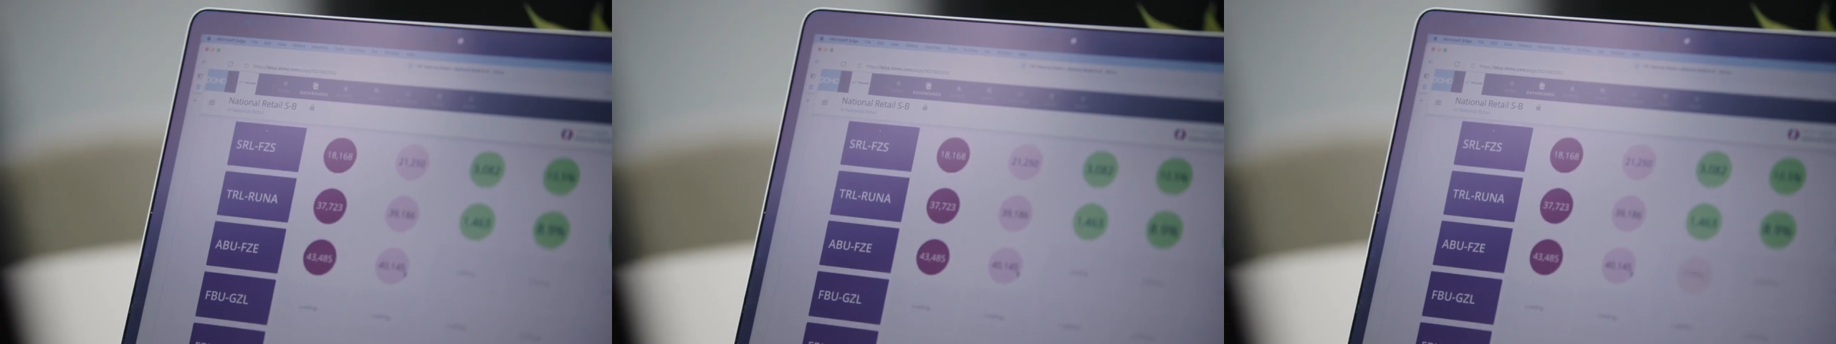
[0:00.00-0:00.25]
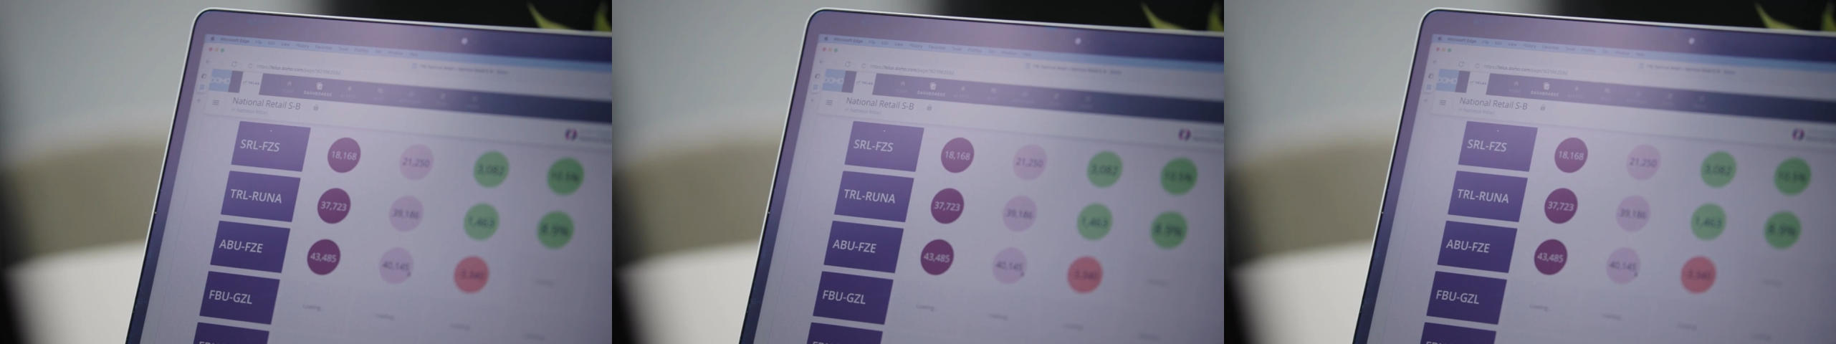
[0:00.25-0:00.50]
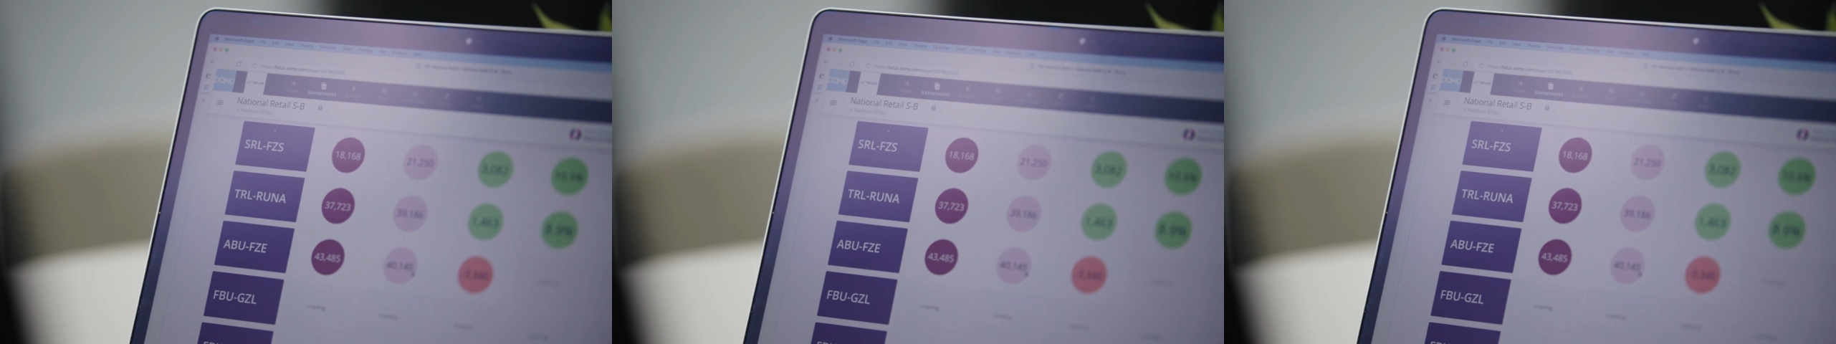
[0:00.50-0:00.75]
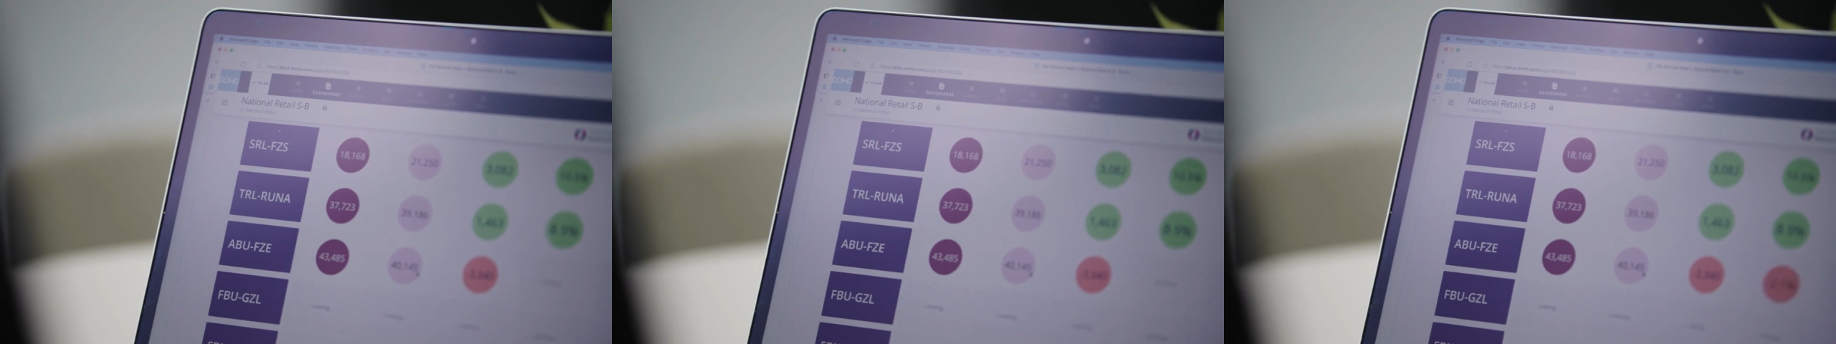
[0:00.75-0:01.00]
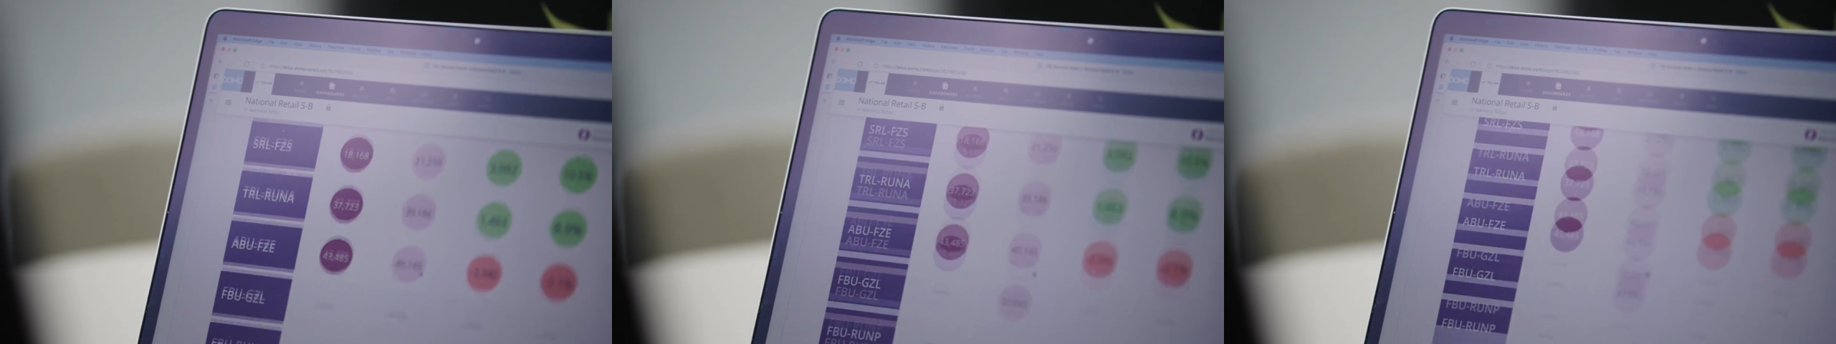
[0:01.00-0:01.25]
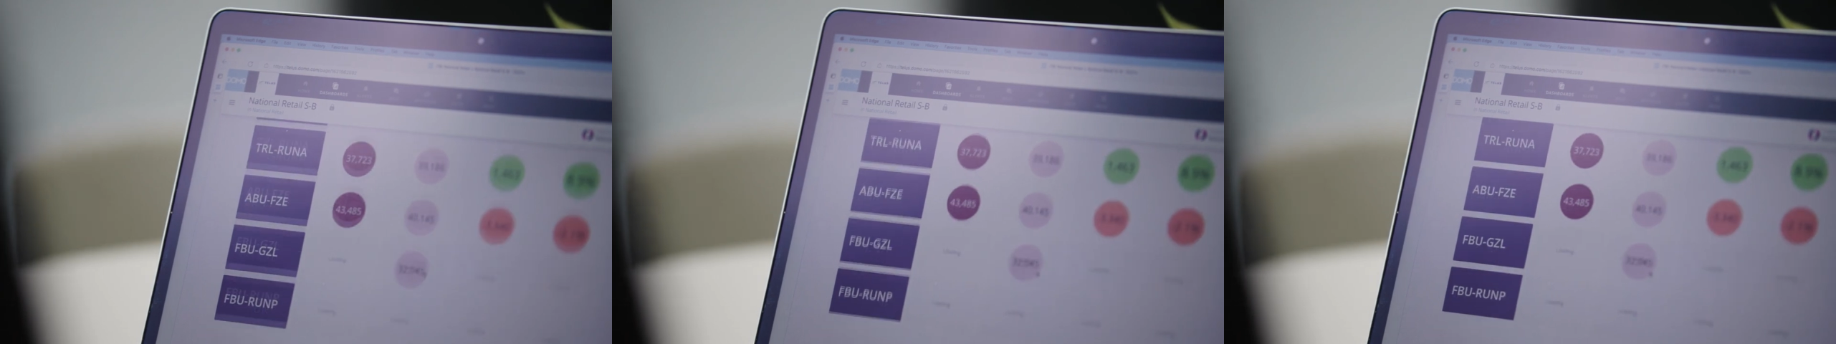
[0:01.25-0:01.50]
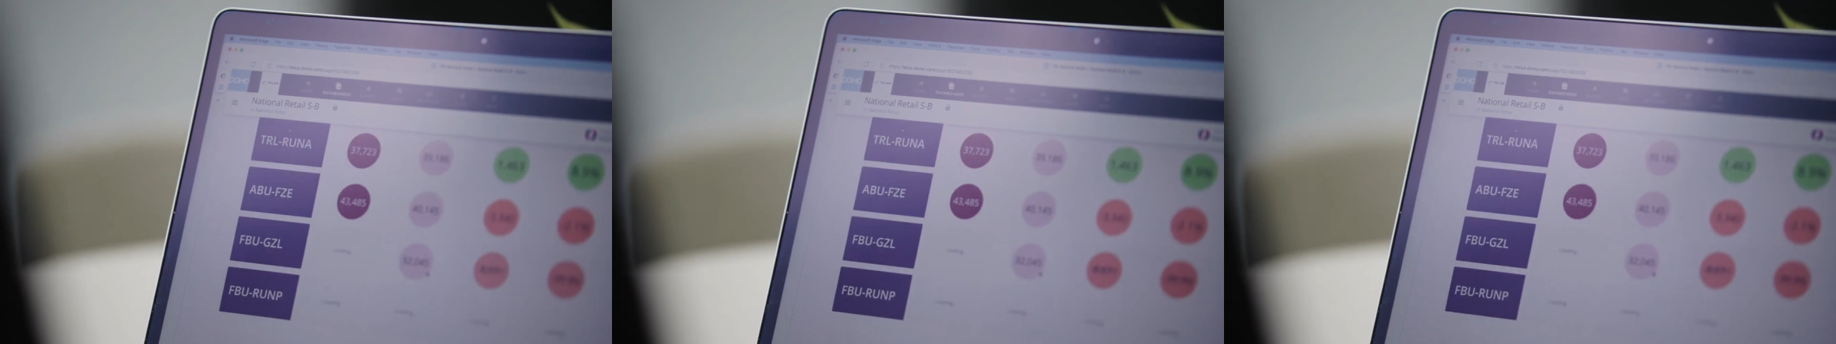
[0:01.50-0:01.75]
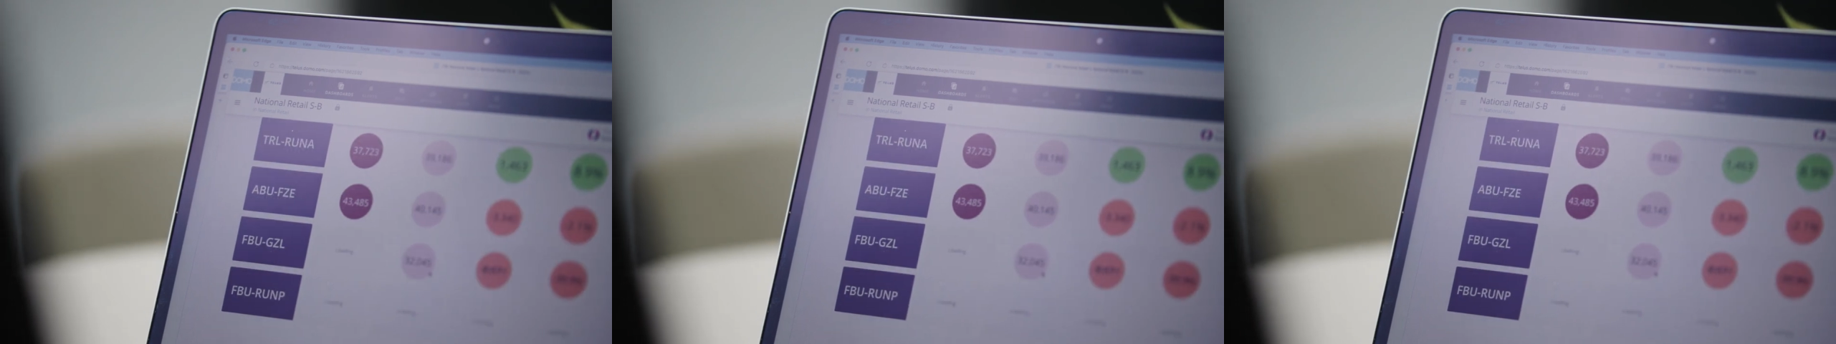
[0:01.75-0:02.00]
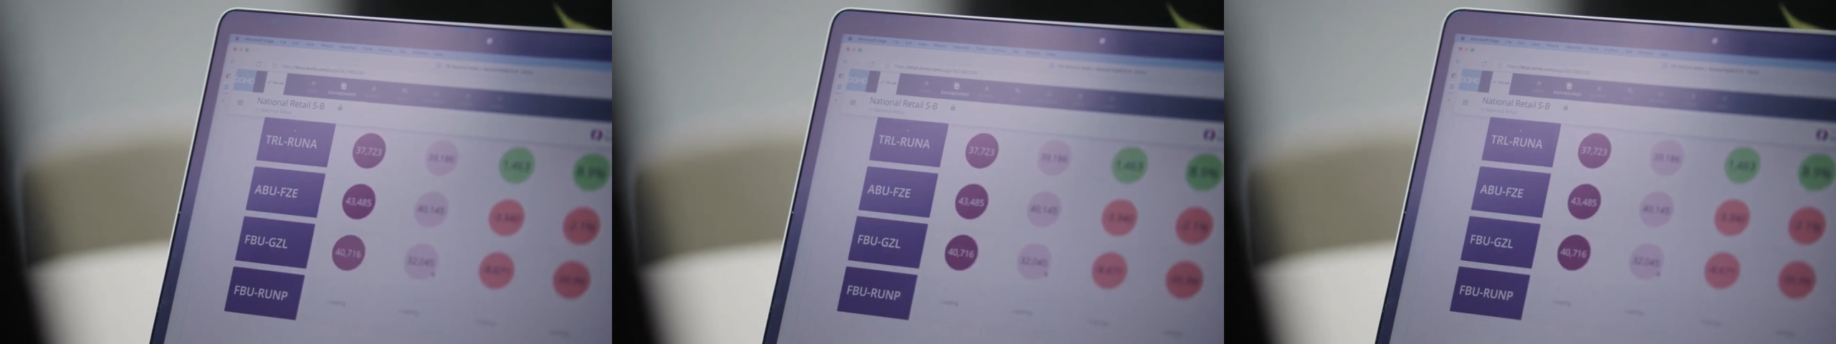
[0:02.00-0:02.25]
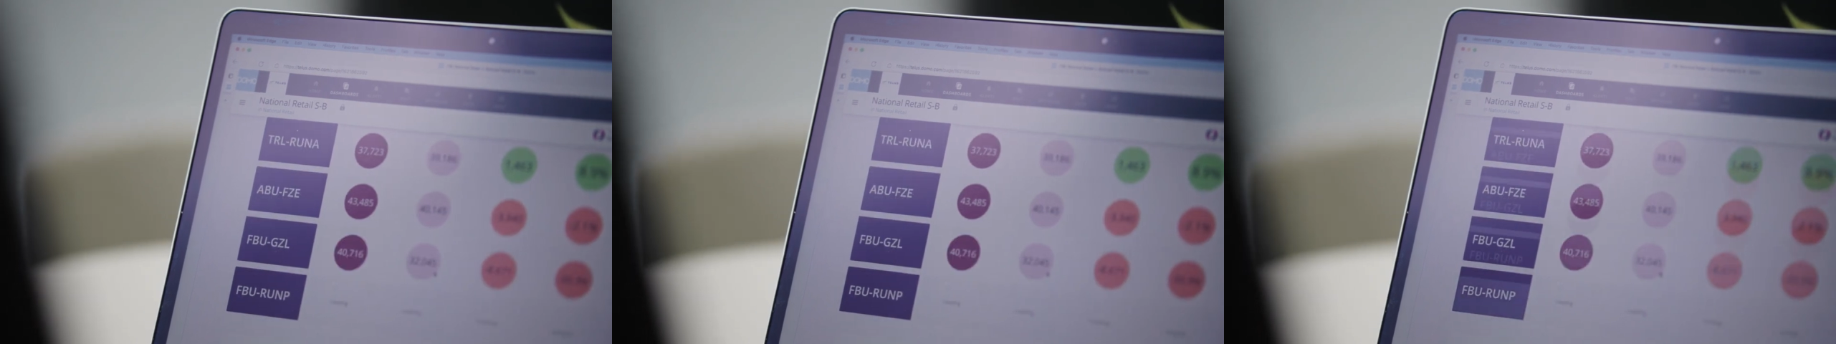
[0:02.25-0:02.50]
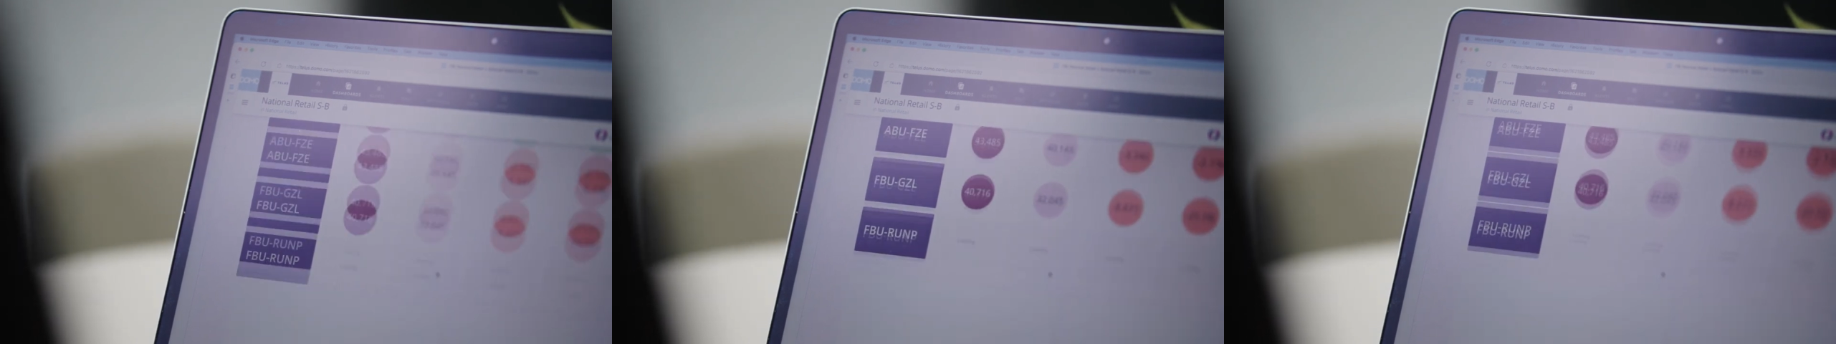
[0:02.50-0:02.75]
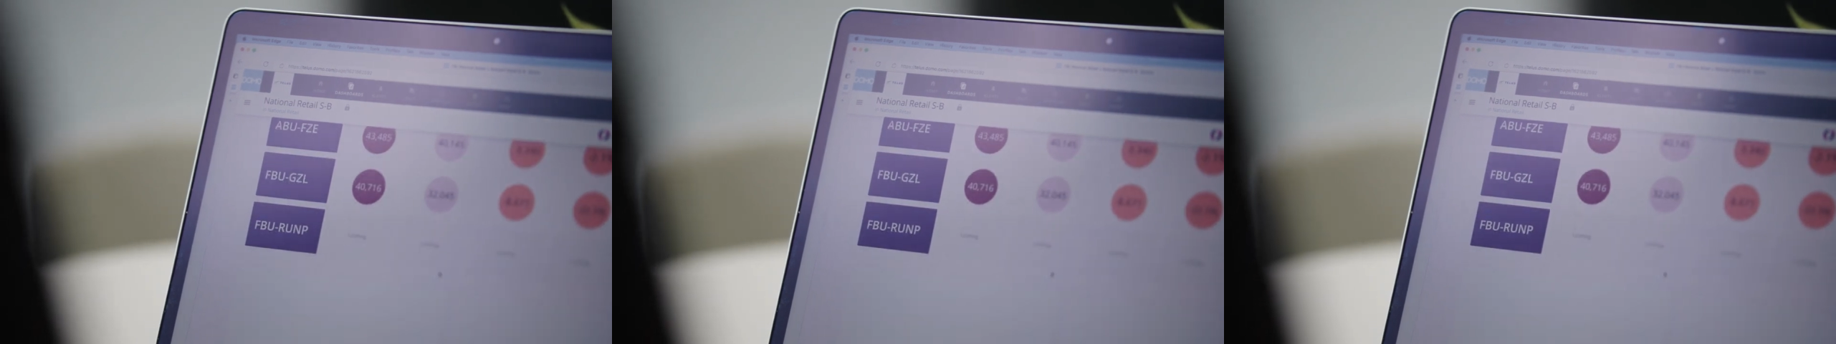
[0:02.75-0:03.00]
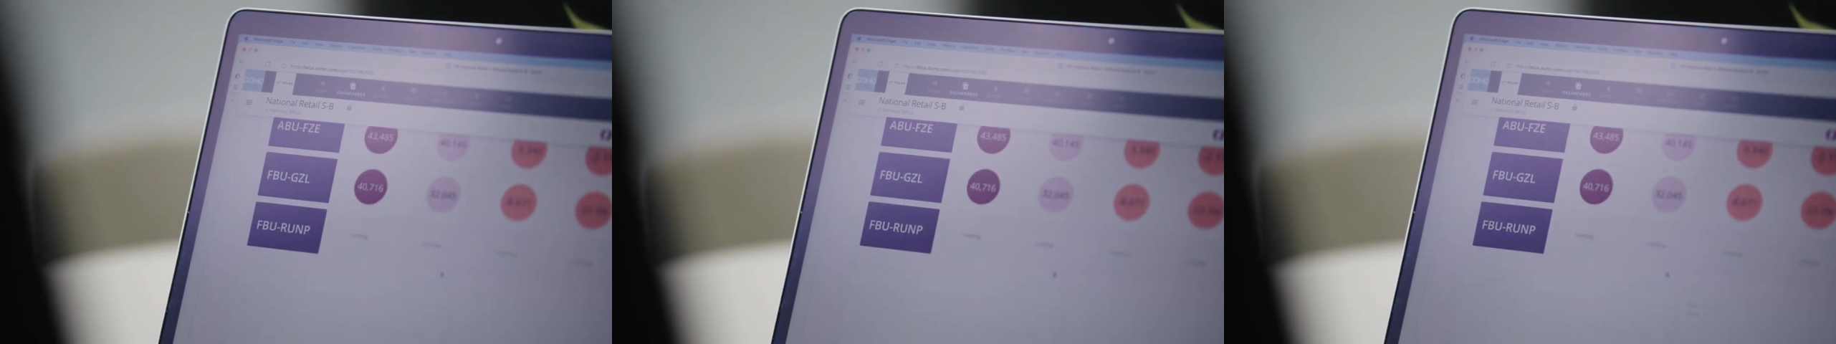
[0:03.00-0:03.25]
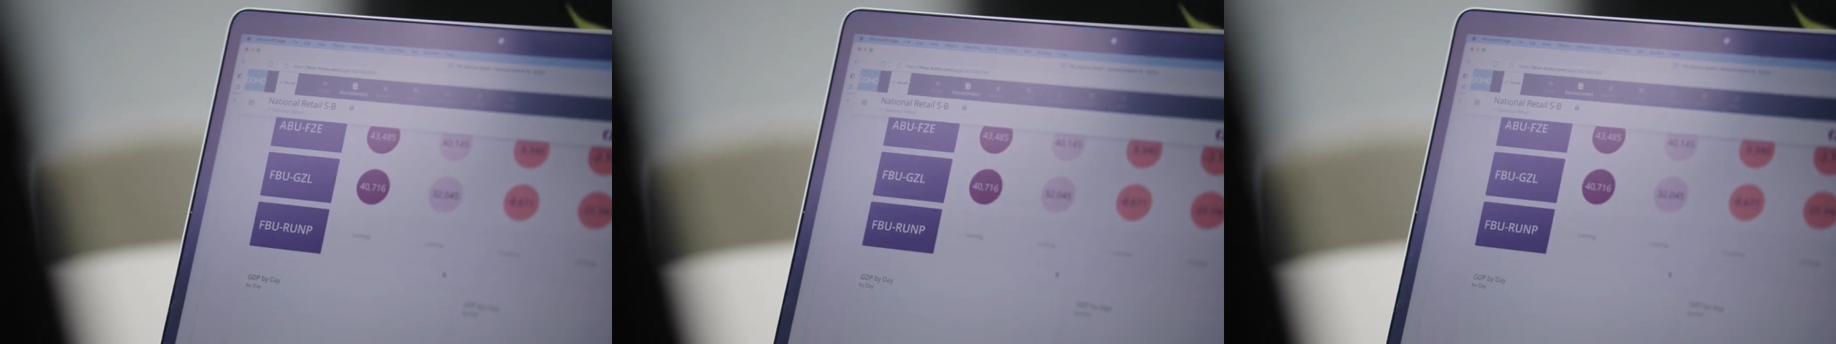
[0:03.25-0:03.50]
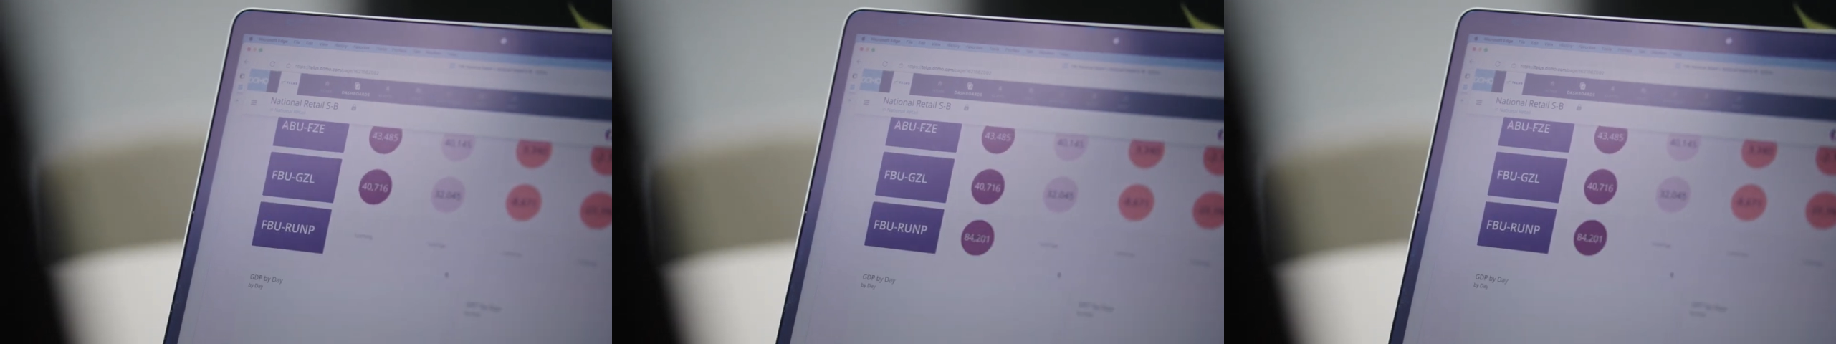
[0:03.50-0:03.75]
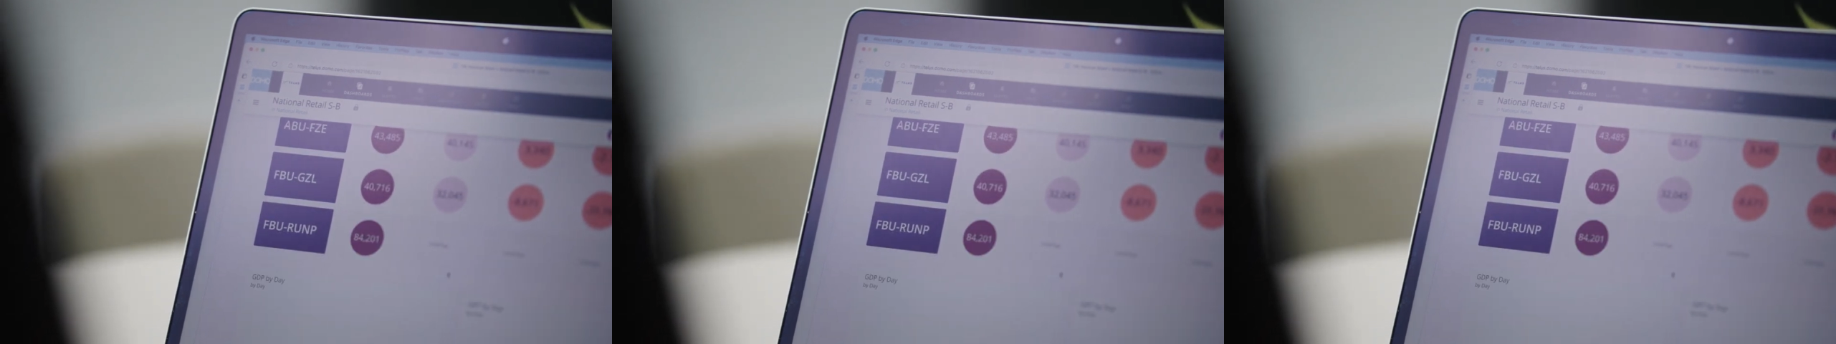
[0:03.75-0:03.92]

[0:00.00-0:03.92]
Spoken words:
(no speaker visible)